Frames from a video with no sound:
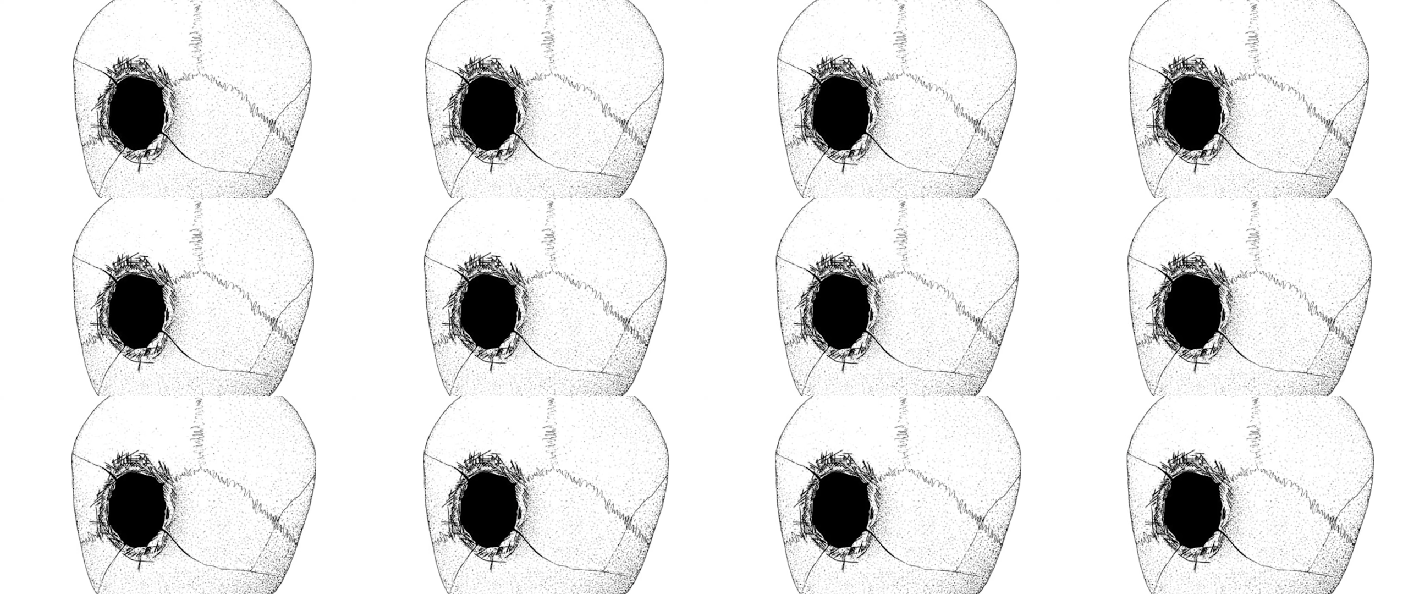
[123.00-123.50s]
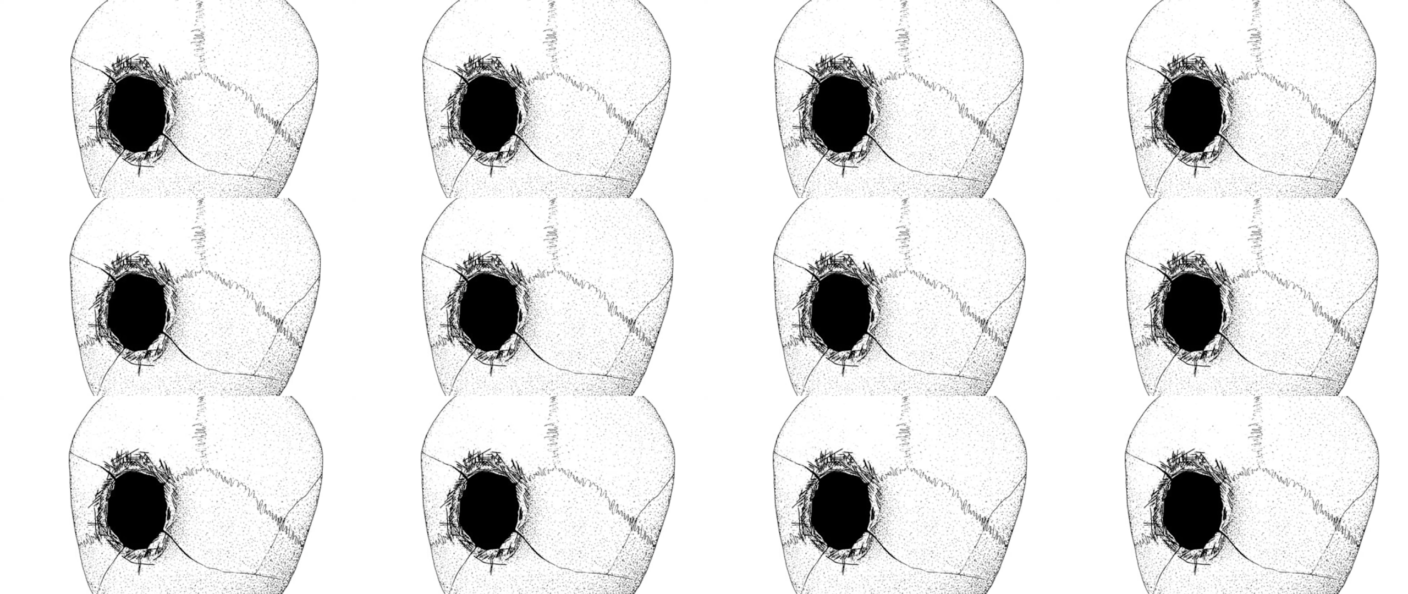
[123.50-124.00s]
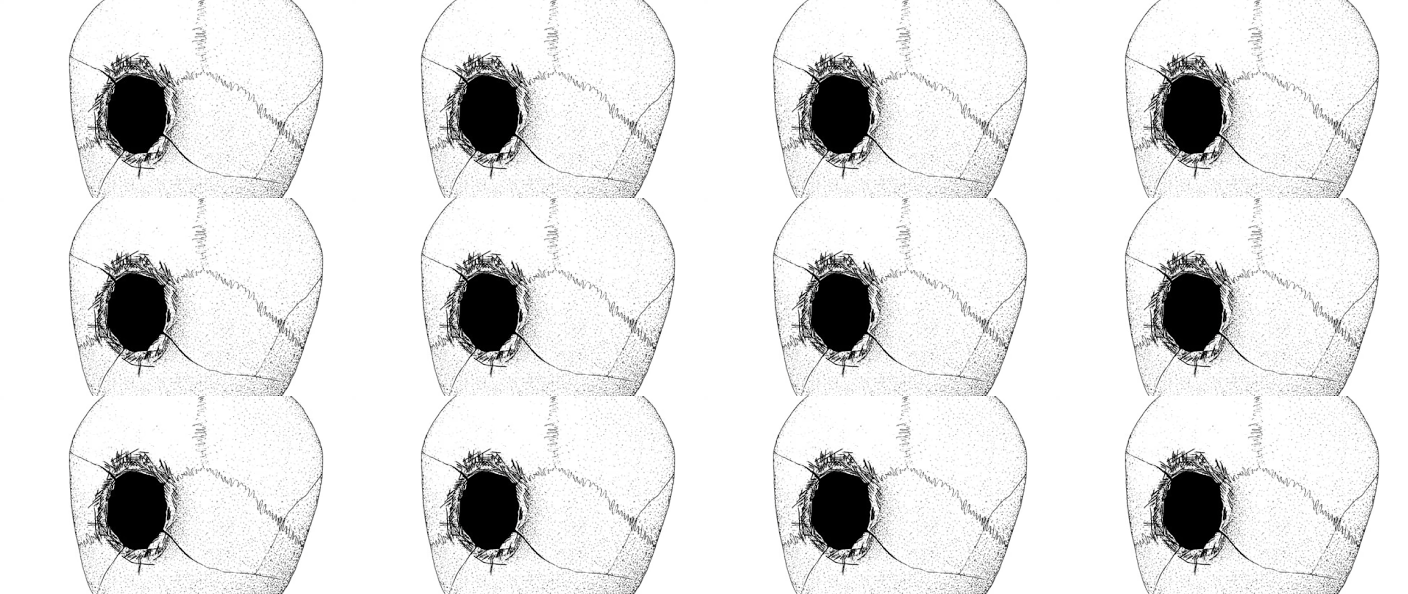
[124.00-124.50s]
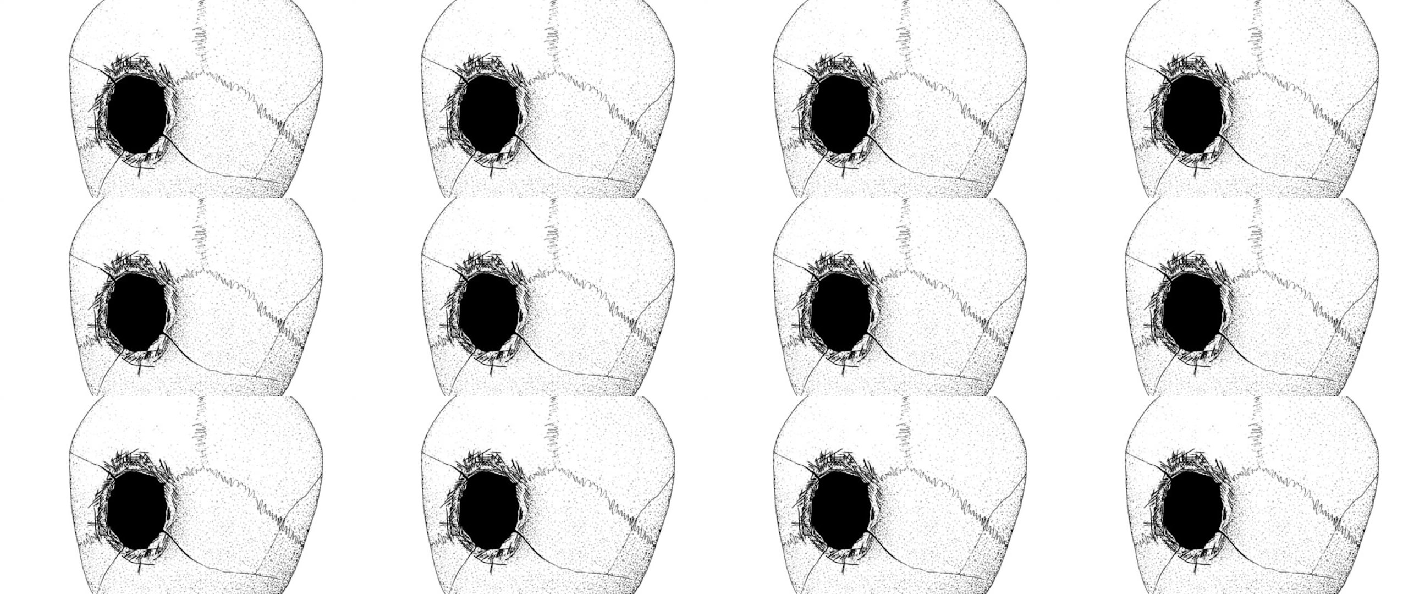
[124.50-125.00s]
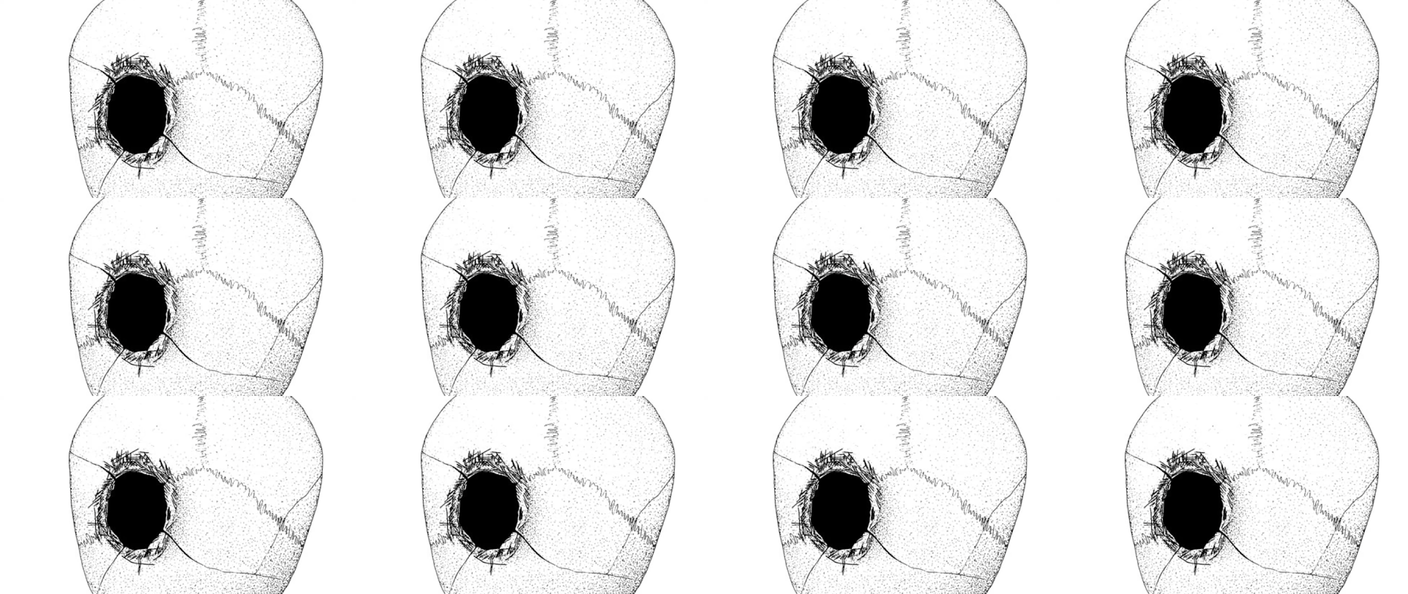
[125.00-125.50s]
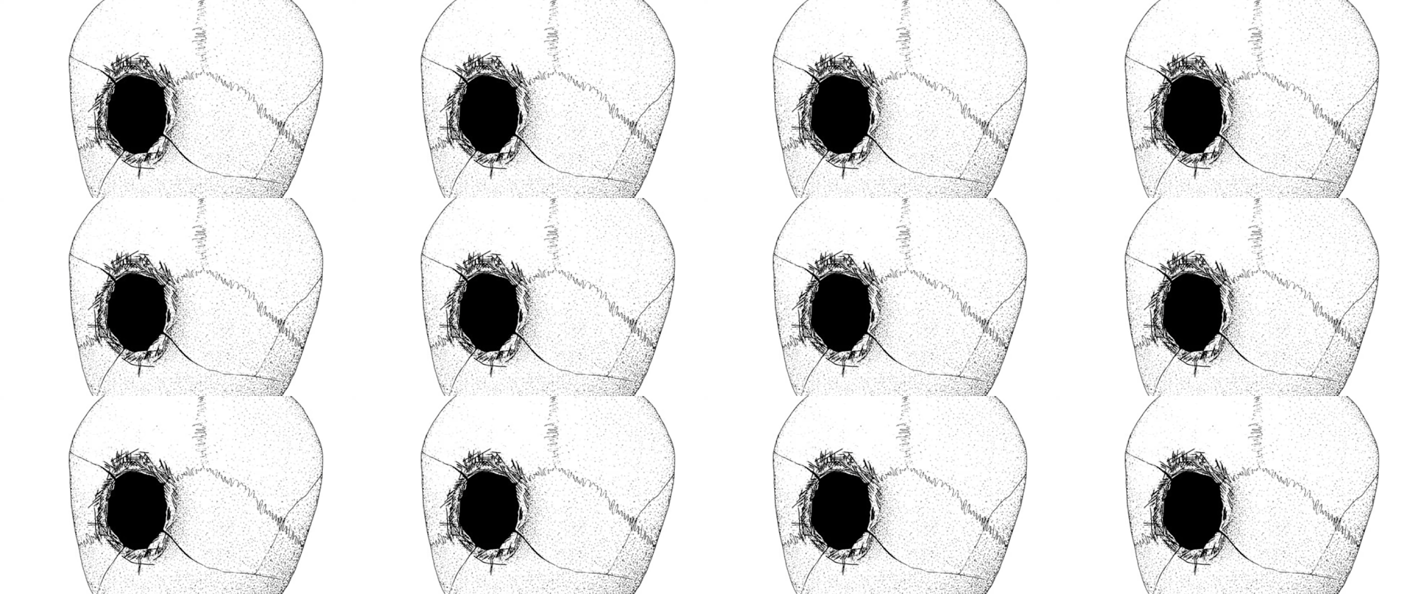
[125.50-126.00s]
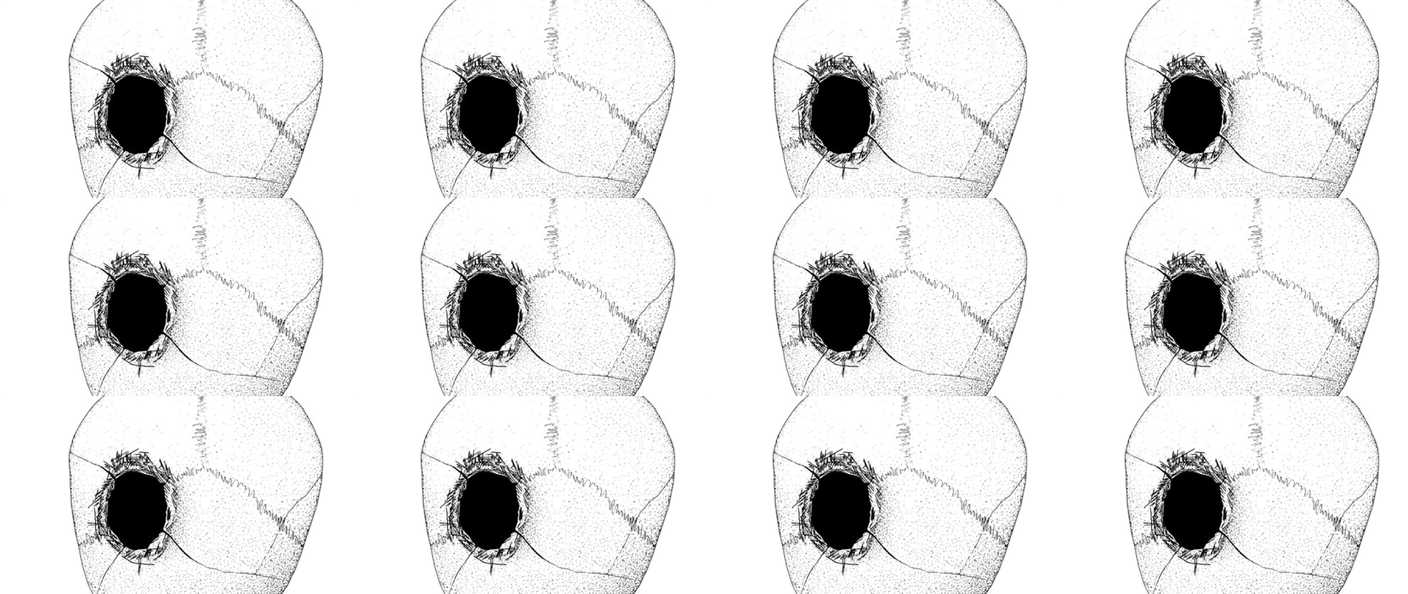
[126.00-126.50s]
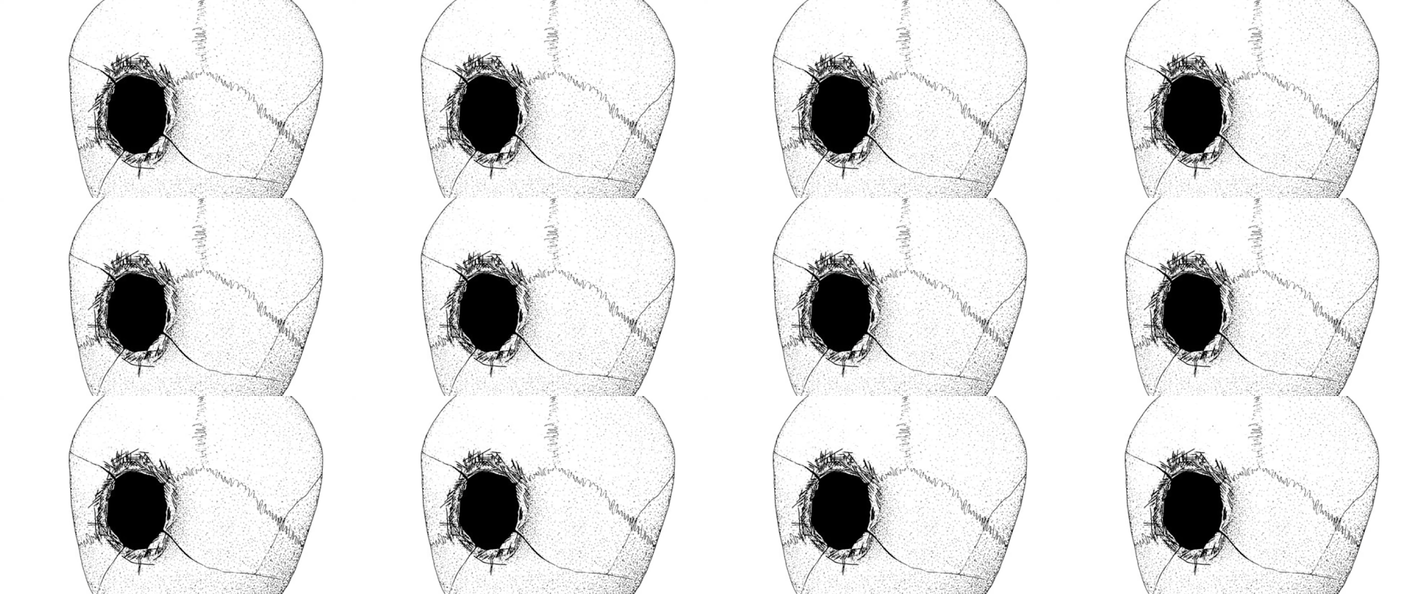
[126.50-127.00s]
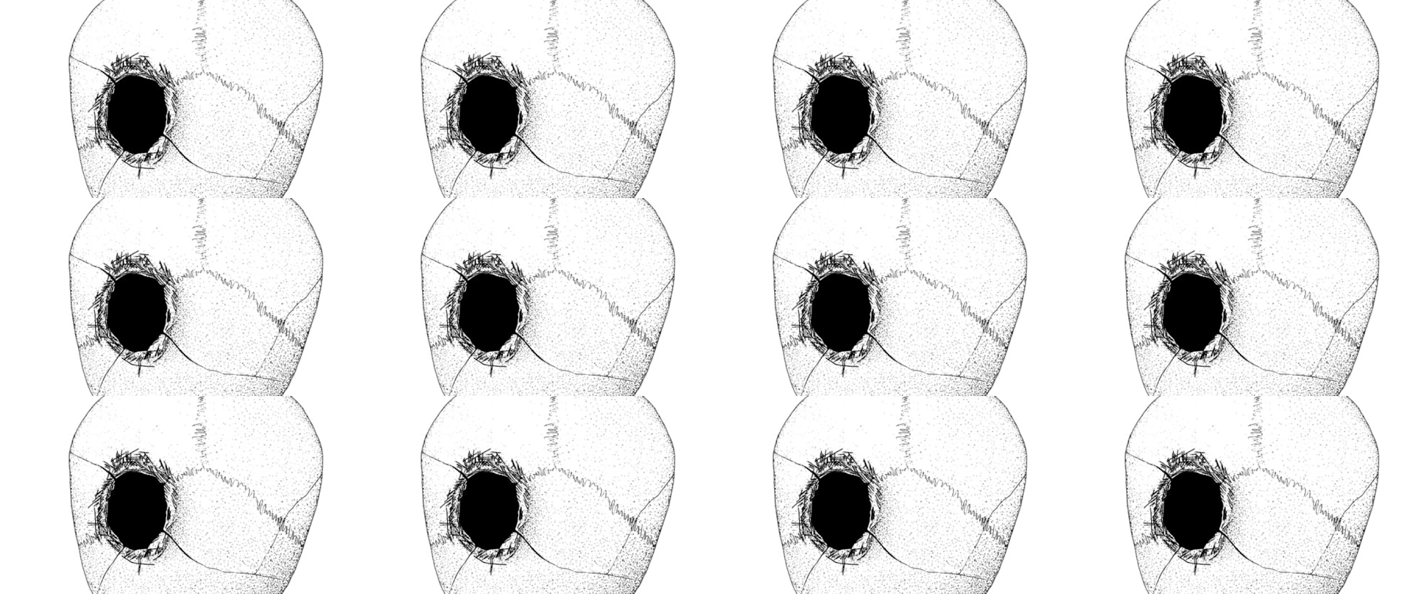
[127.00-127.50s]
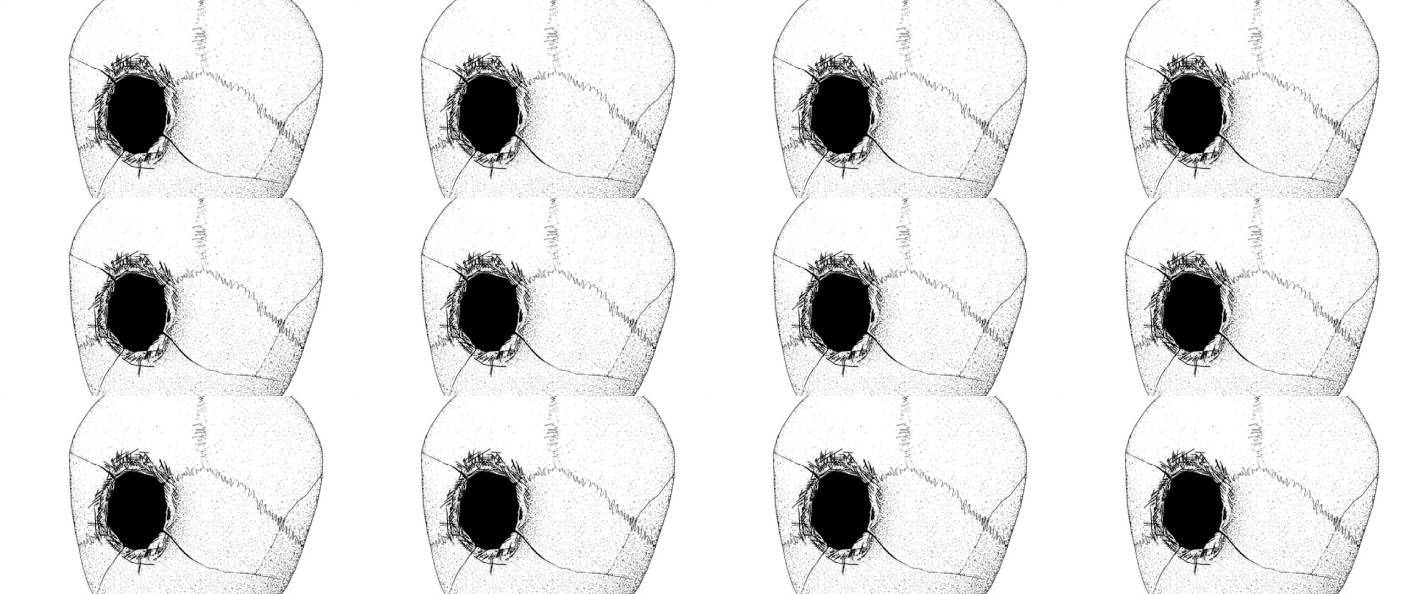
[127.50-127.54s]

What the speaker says: Nobody's mouth can be seen.